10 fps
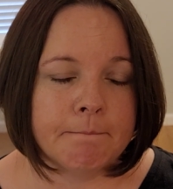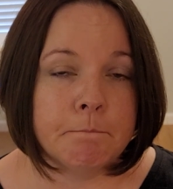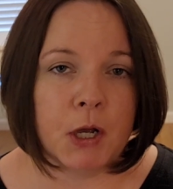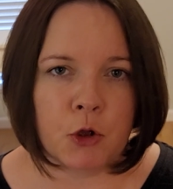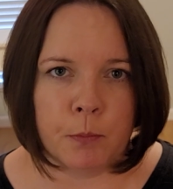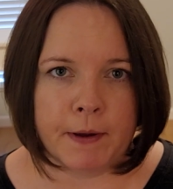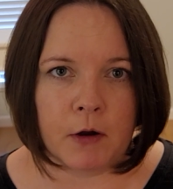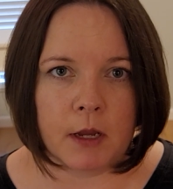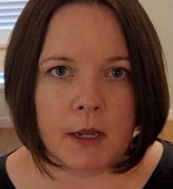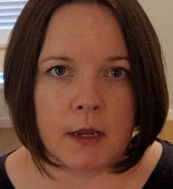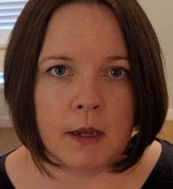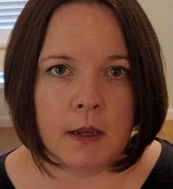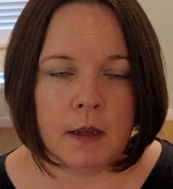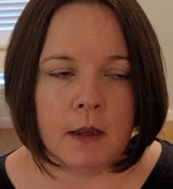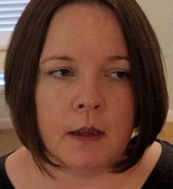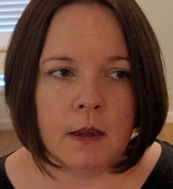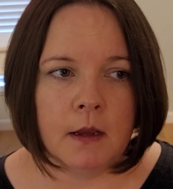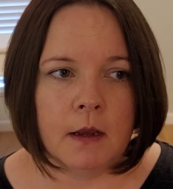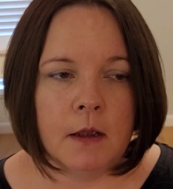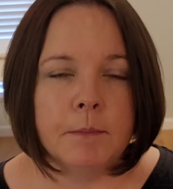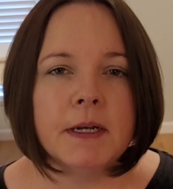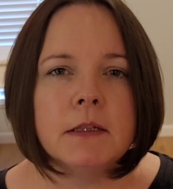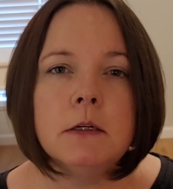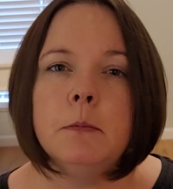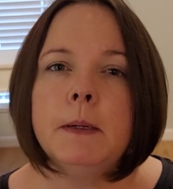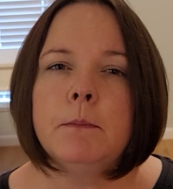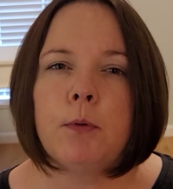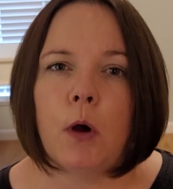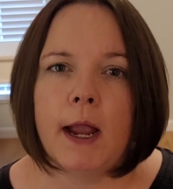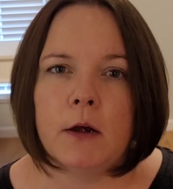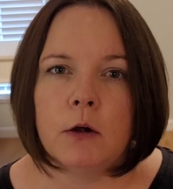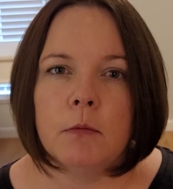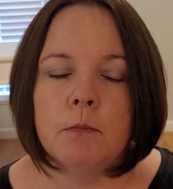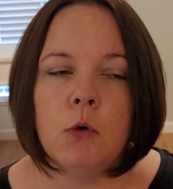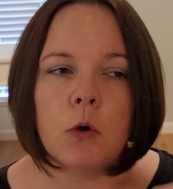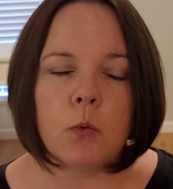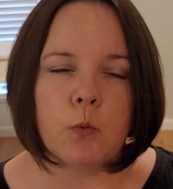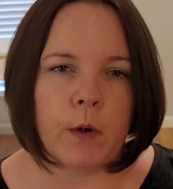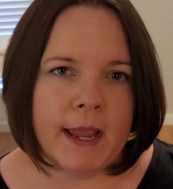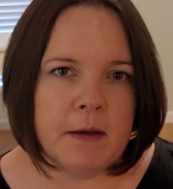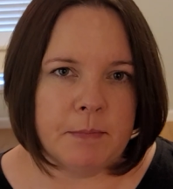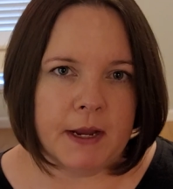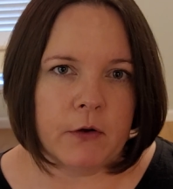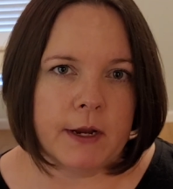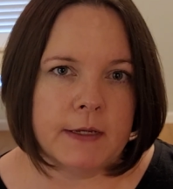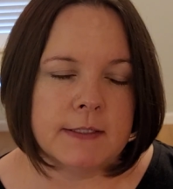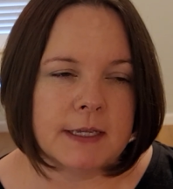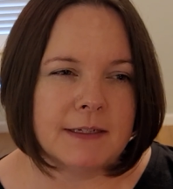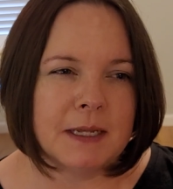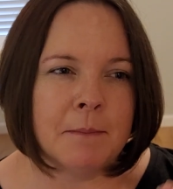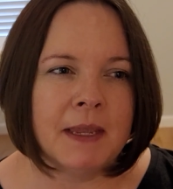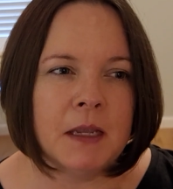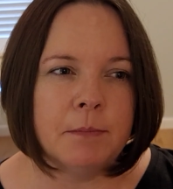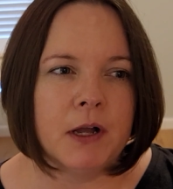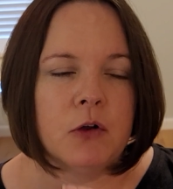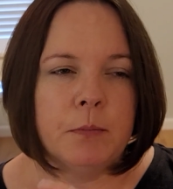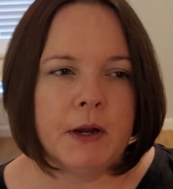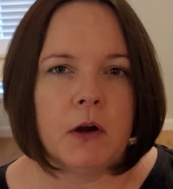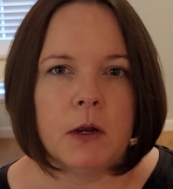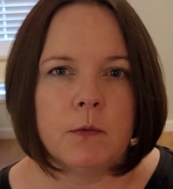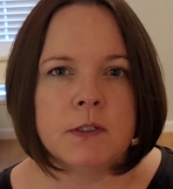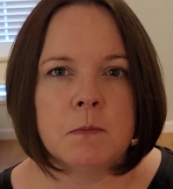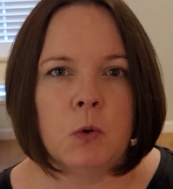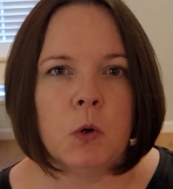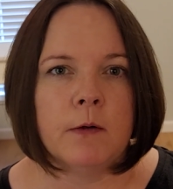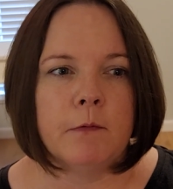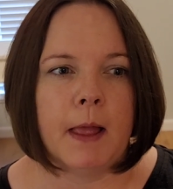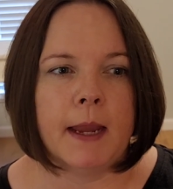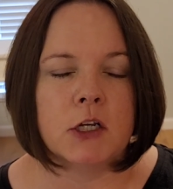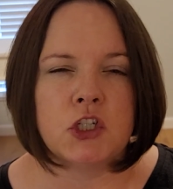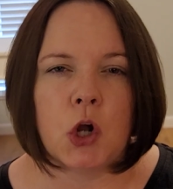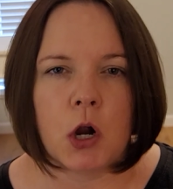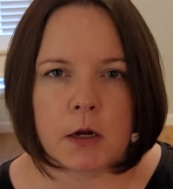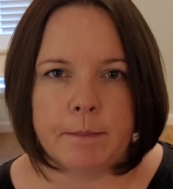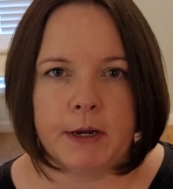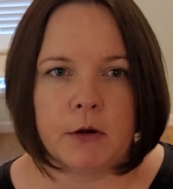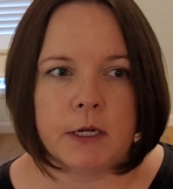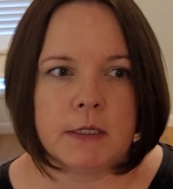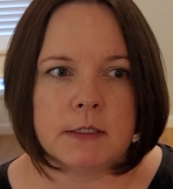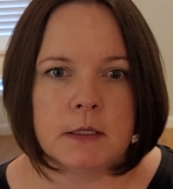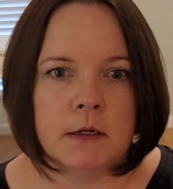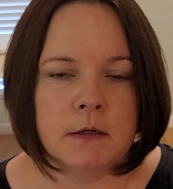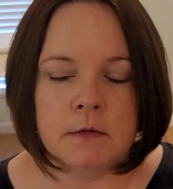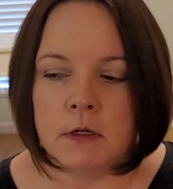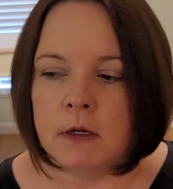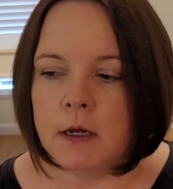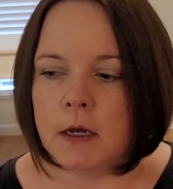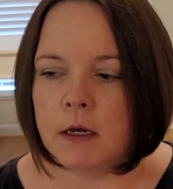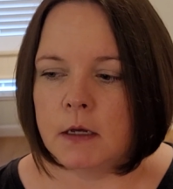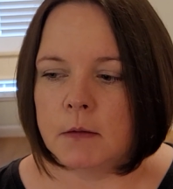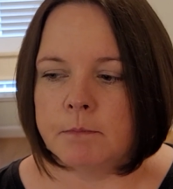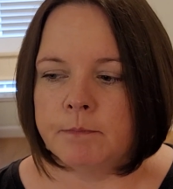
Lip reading: Buckleberry, but a little bit brighter, more red berries. To me, Buckleberry was more of like dark berries, a